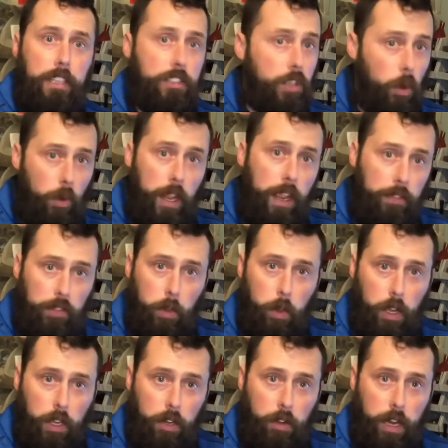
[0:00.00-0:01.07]
don't have to
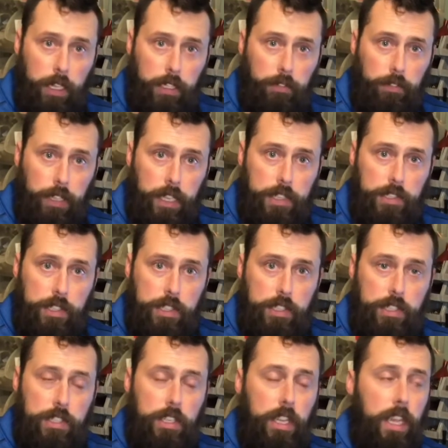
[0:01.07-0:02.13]
wear corrective
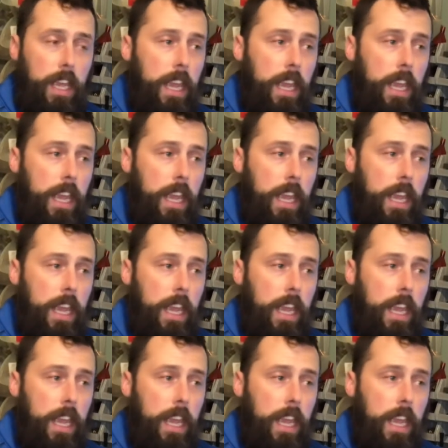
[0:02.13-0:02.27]
lenses,